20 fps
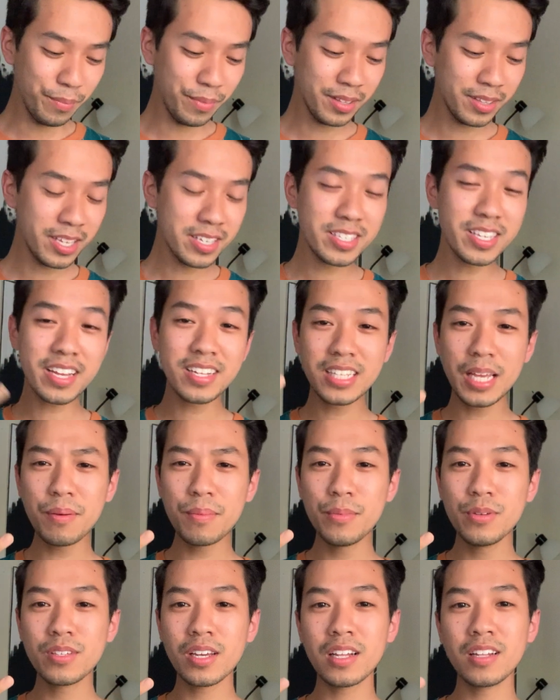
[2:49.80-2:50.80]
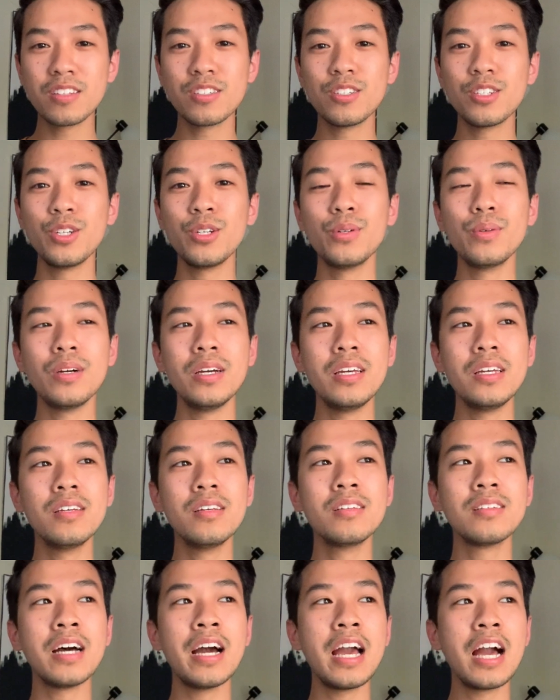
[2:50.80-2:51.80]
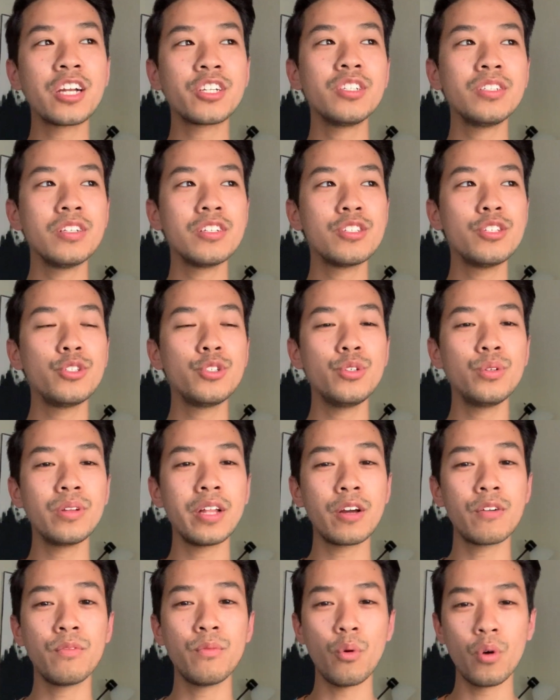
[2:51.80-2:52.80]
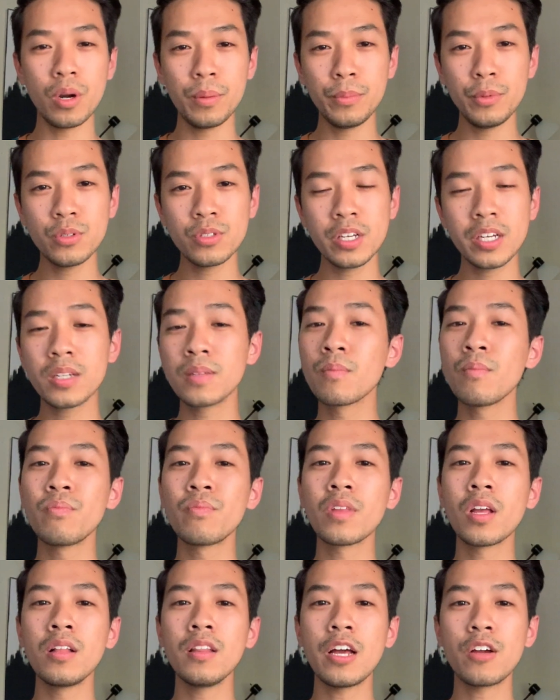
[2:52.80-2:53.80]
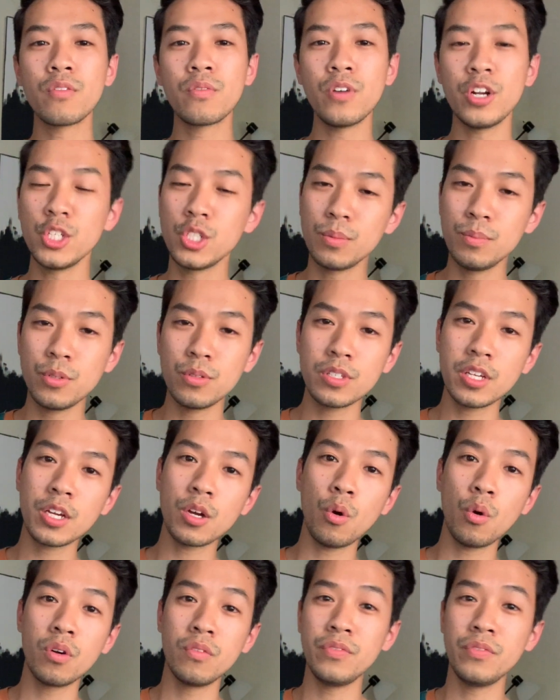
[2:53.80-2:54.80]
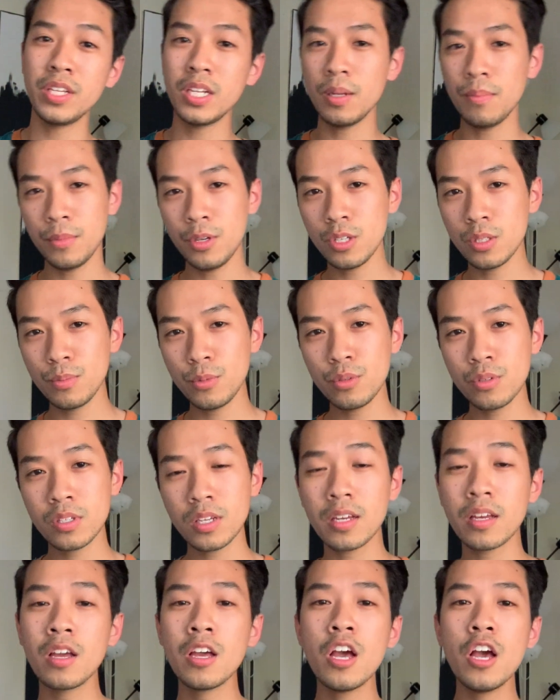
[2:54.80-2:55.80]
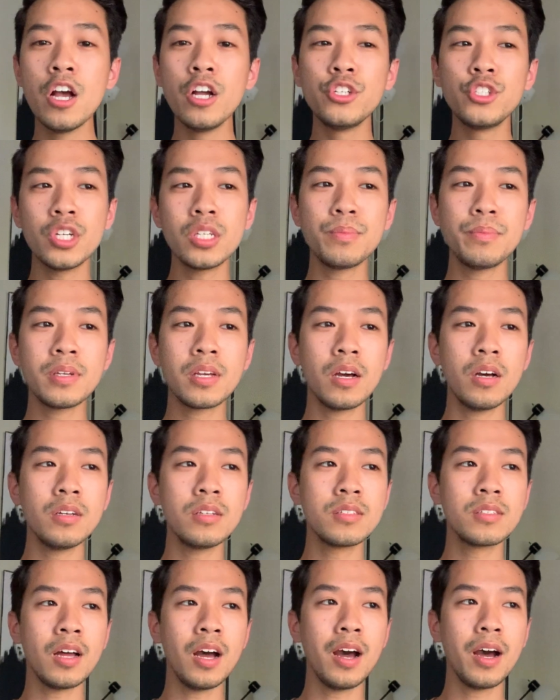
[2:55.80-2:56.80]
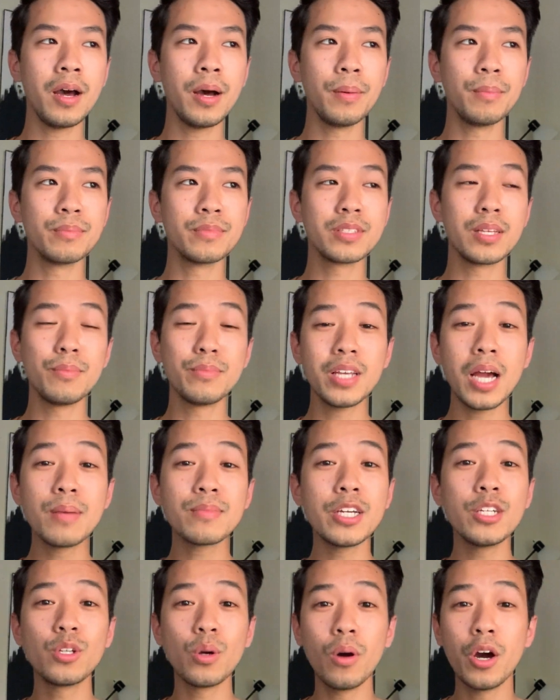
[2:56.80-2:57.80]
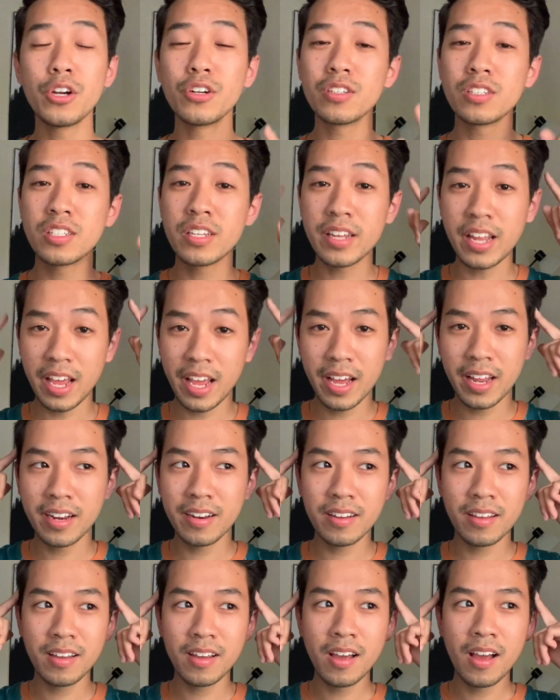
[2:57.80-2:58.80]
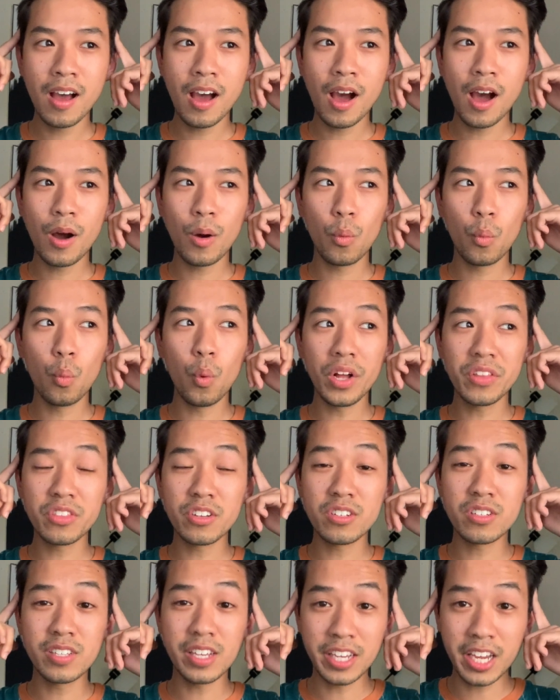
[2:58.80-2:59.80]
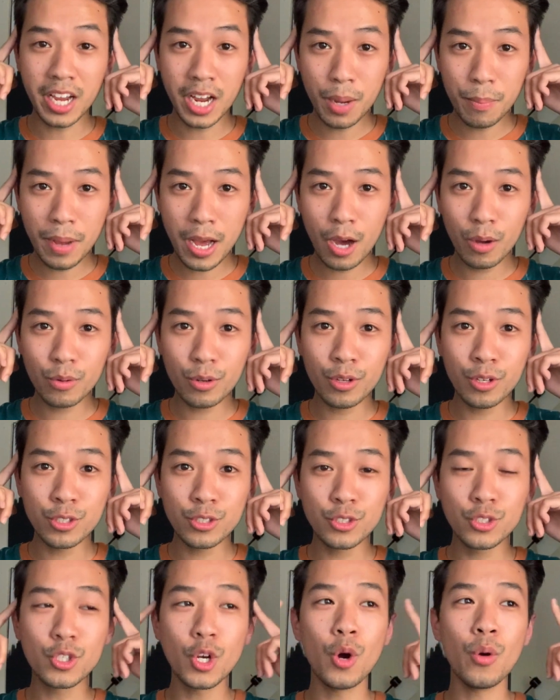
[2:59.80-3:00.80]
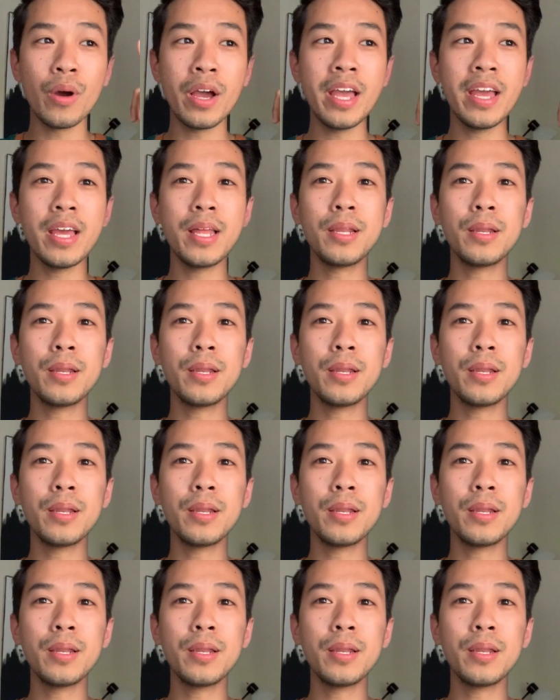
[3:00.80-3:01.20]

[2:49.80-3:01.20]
The second type of music I listen to is I actually listen to like foreign music, like French music or Vietnamese music, just because sometimes I don't understand what they're singing about, so it